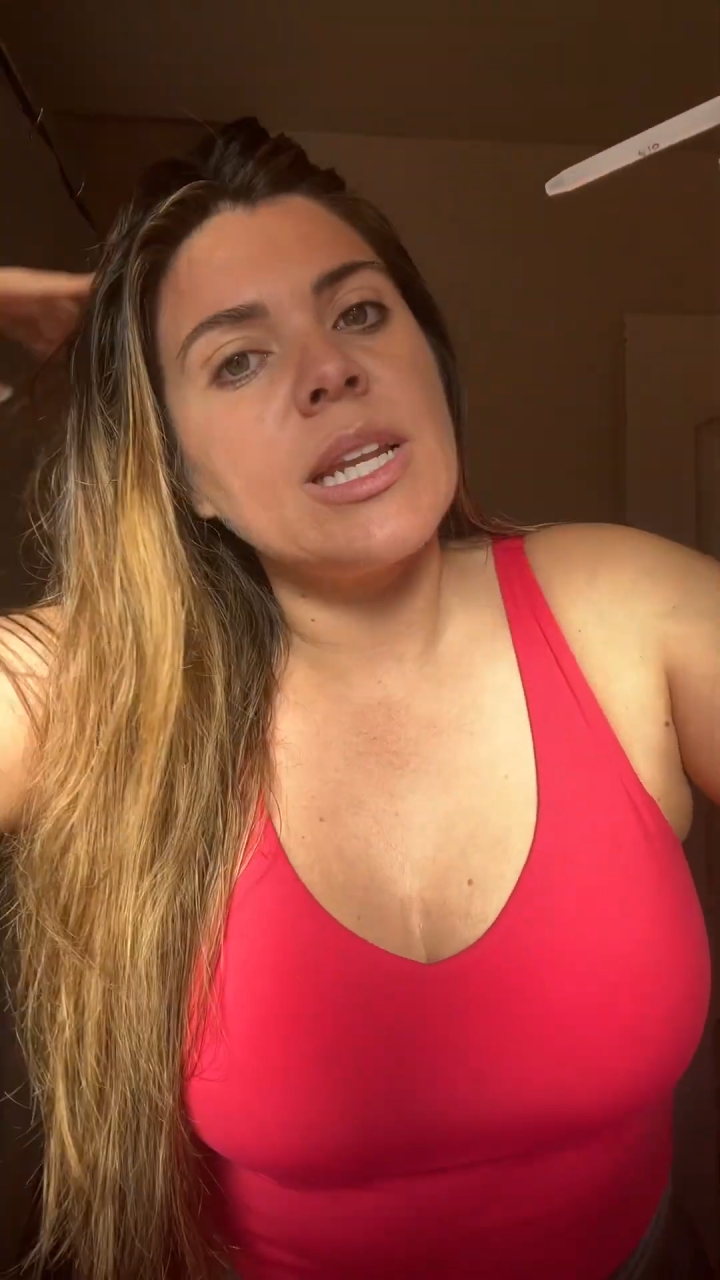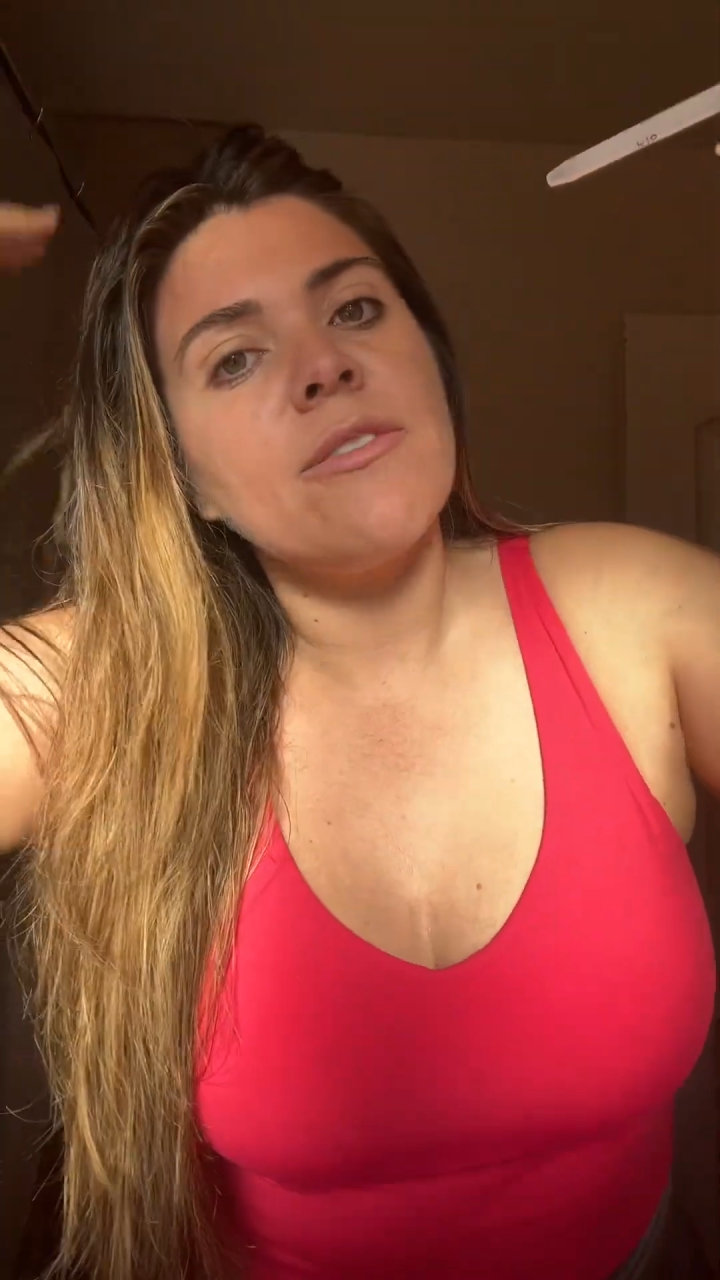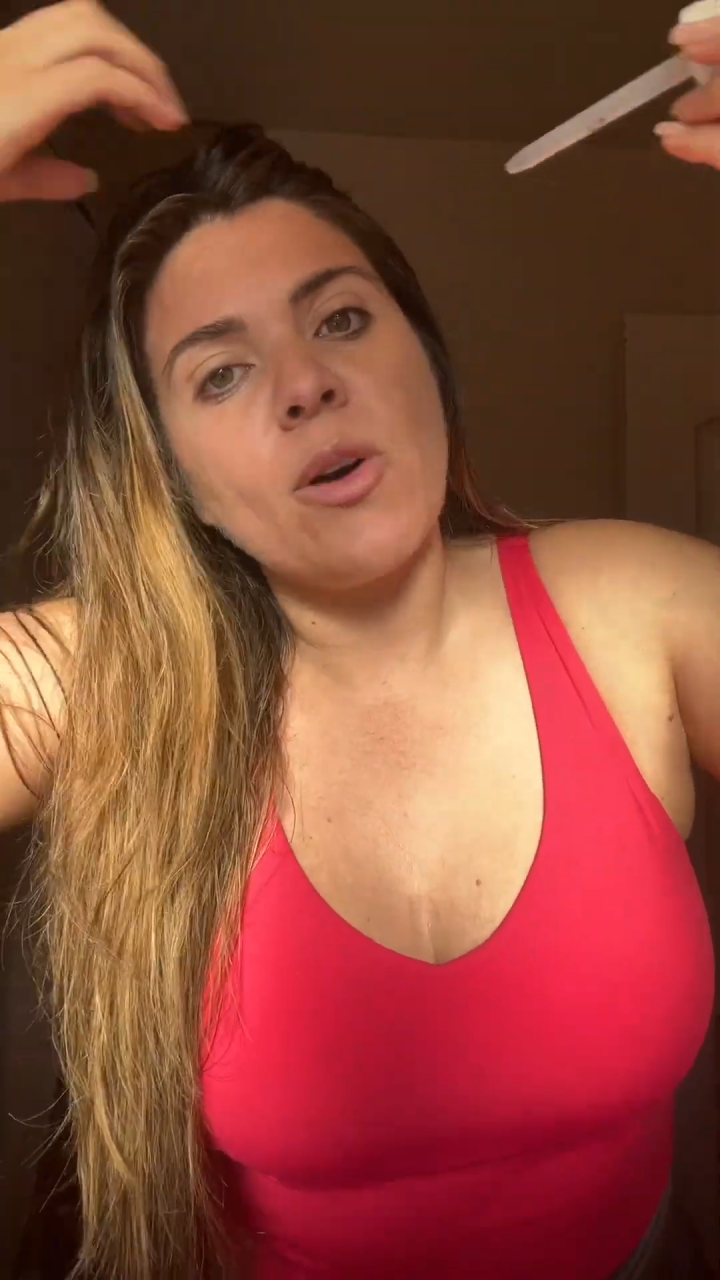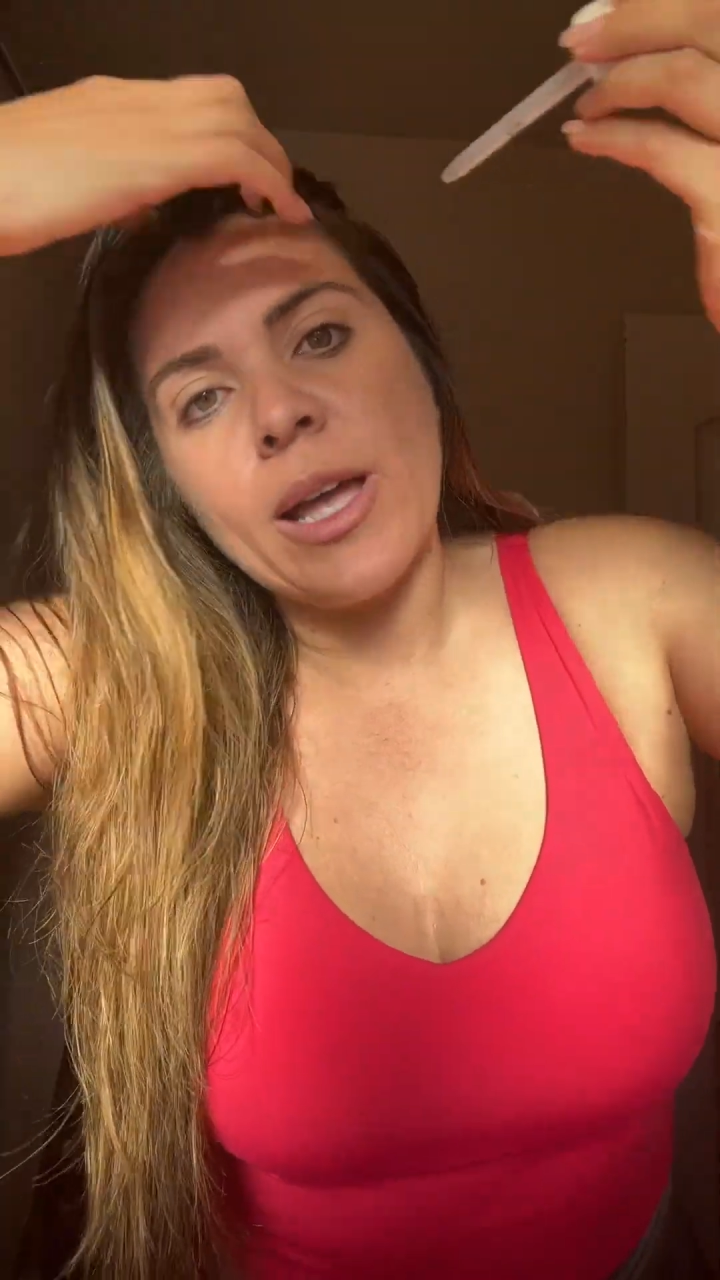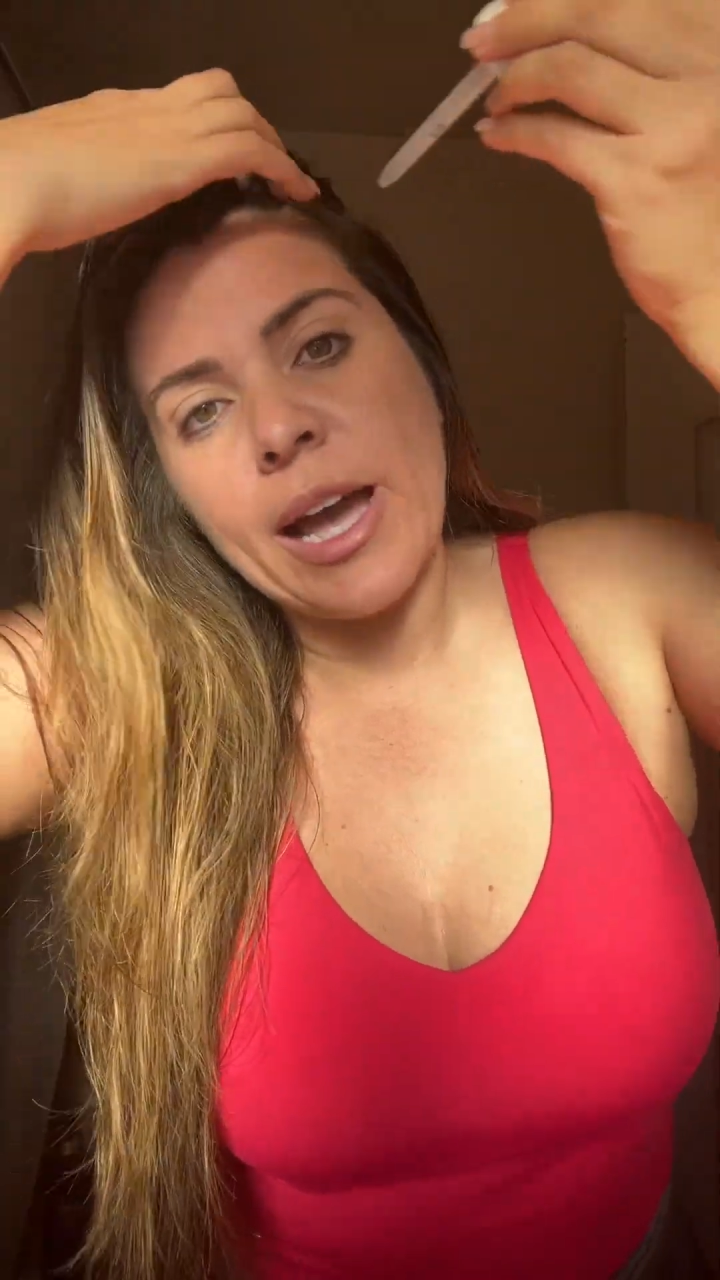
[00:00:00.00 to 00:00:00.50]

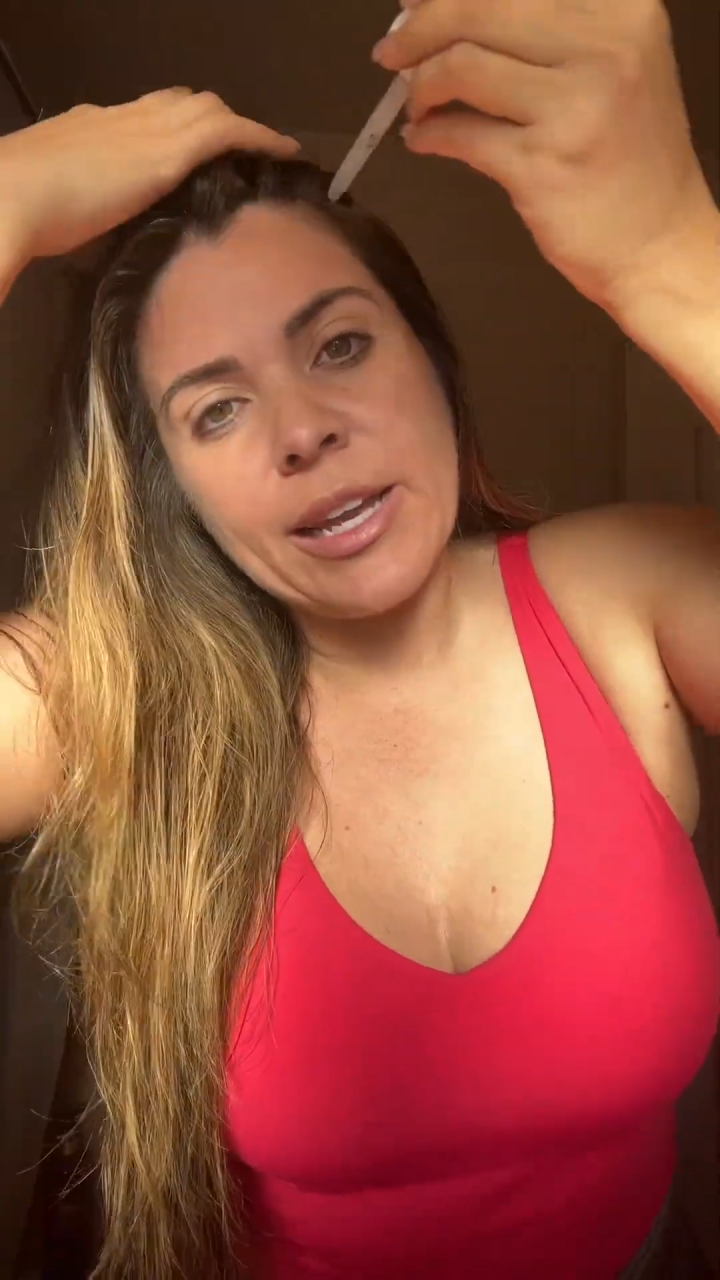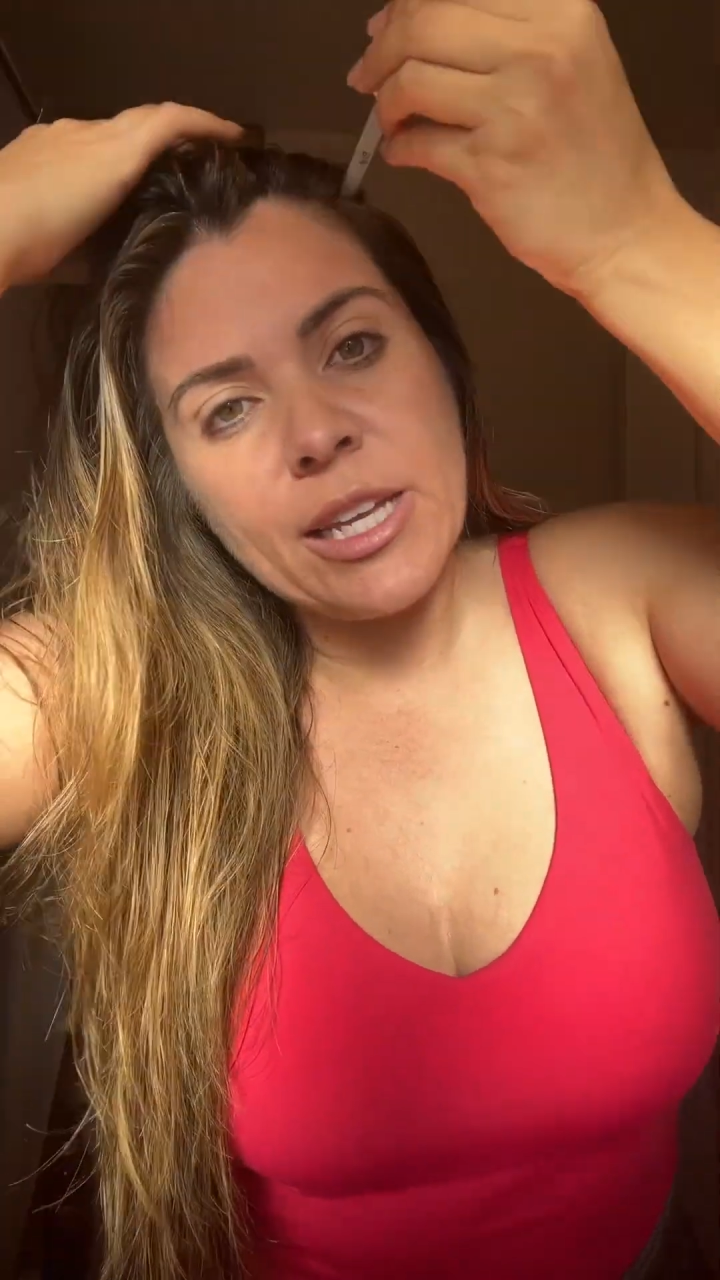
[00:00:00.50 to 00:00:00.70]
FYI,